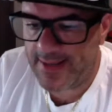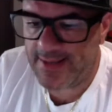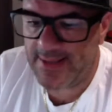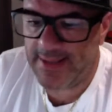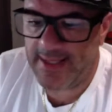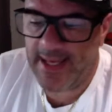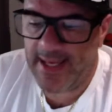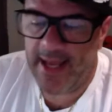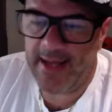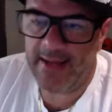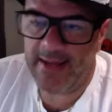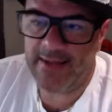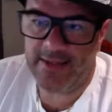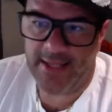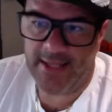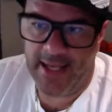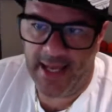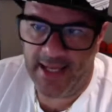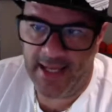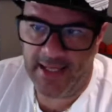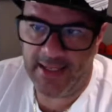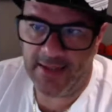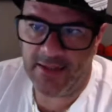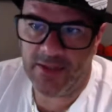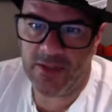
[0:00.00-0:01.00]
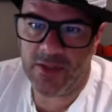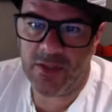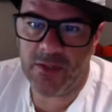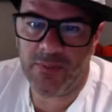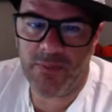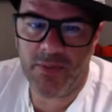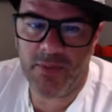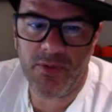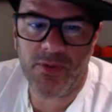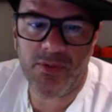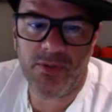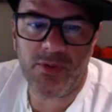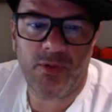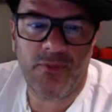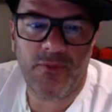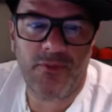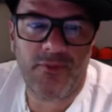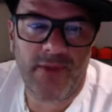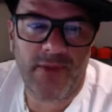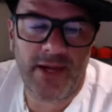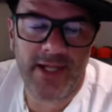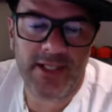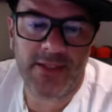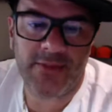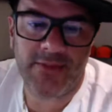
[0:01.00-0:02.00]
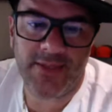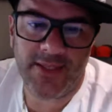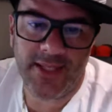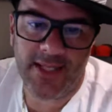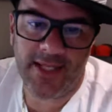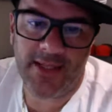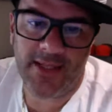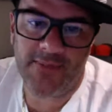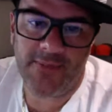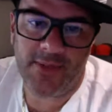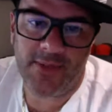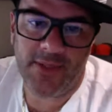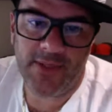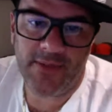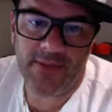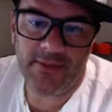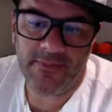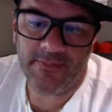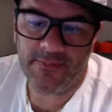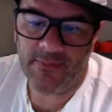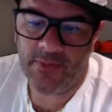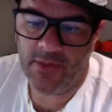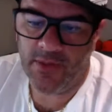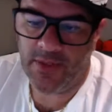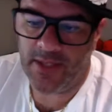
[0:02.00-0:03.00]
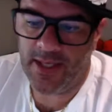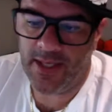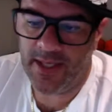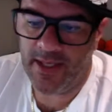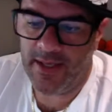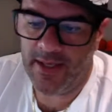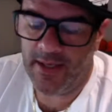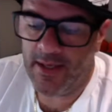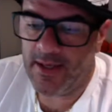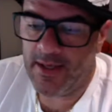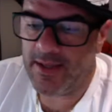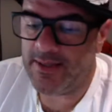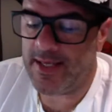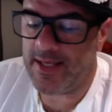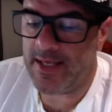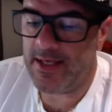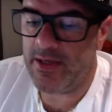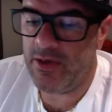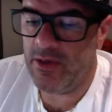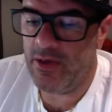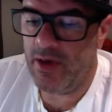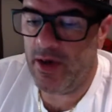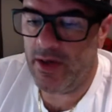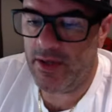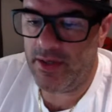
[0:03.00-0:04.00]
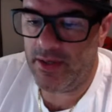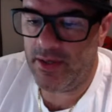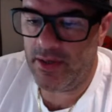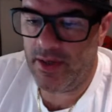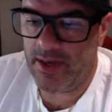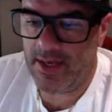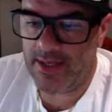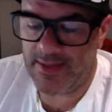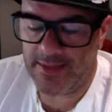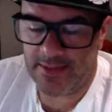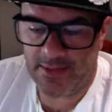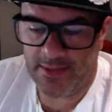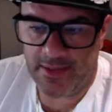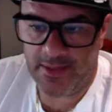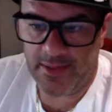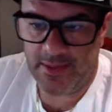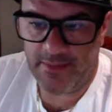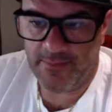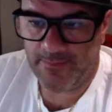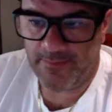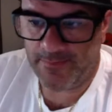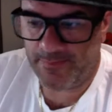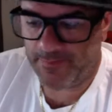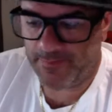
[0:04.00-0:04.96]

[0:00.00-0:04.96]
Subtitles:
to get into any disputes or fights with anybody, okay? Because I know how you guys are.